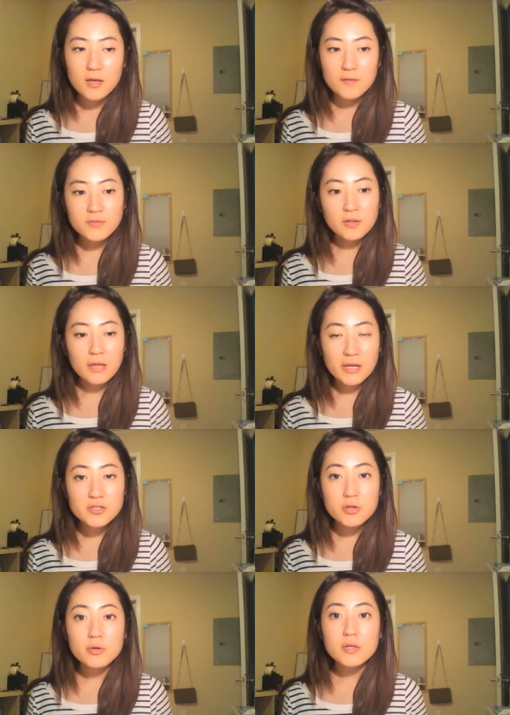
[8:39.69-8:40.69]
If the
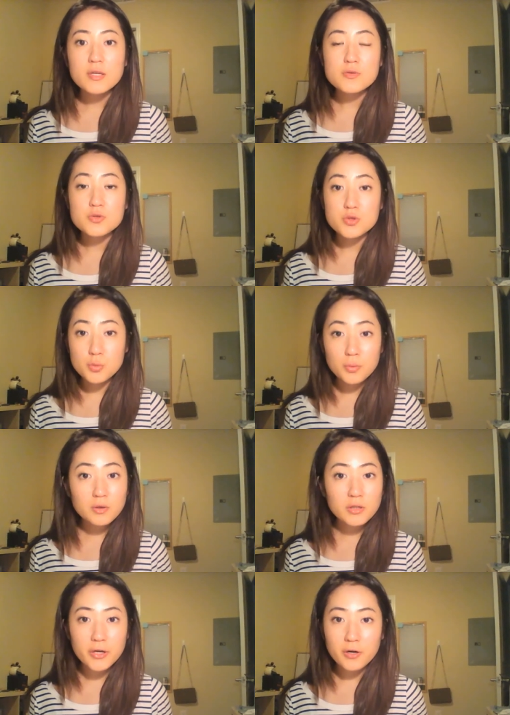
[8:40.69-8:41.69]
lecture is super
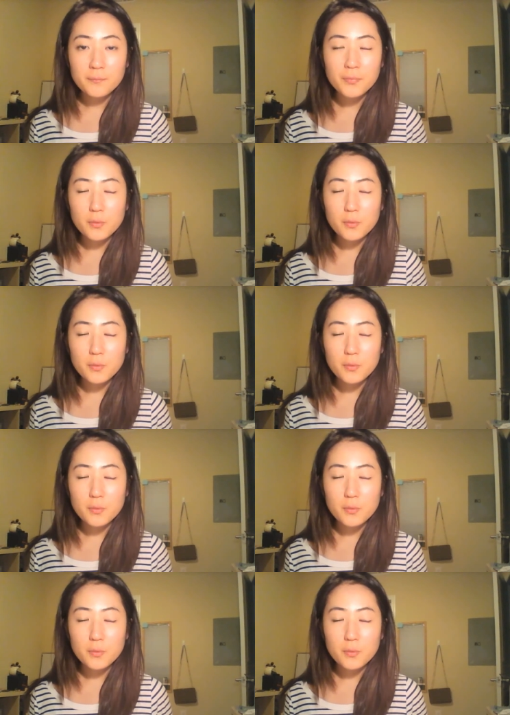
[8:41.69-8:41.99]
clear,